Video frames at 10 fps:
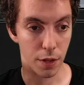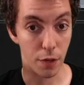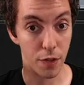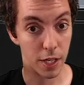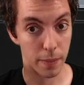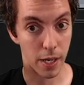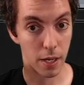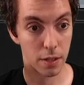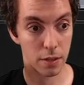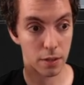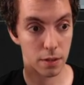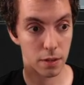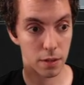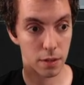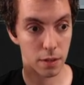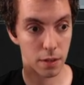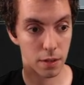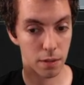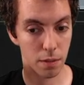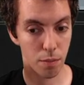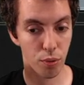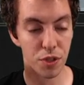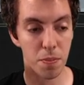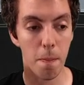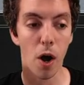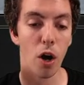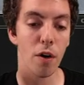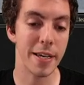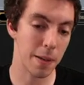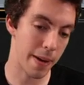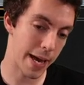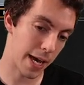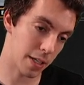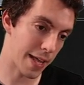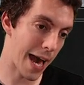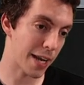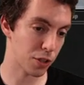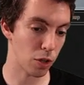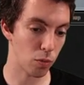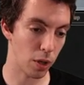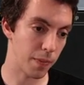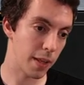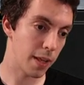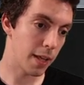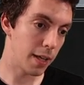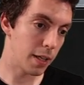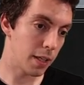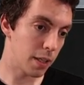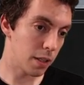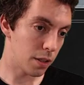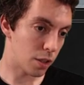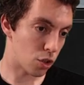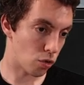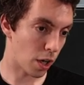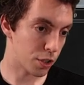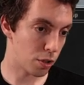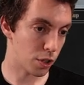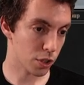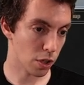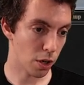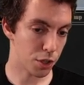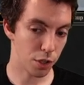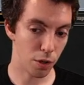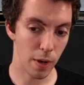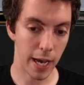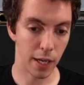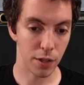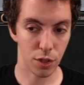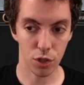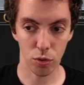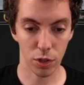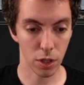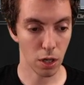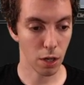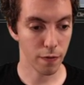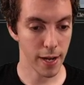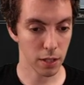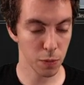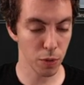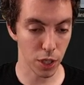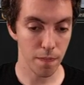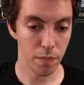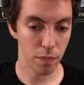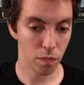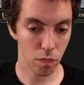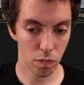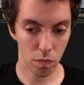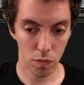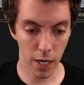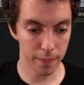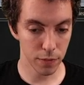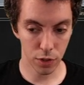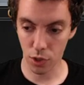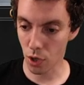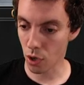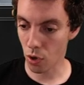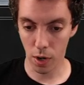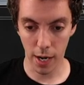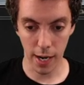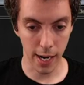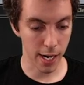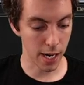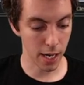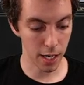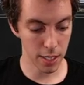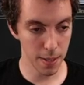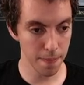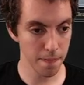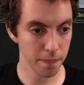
They're thinking about it. Prismari Command. That is a good one. Draw two, discard two, and destroy target artifact. That's pretty good. All right, so, uh, yep.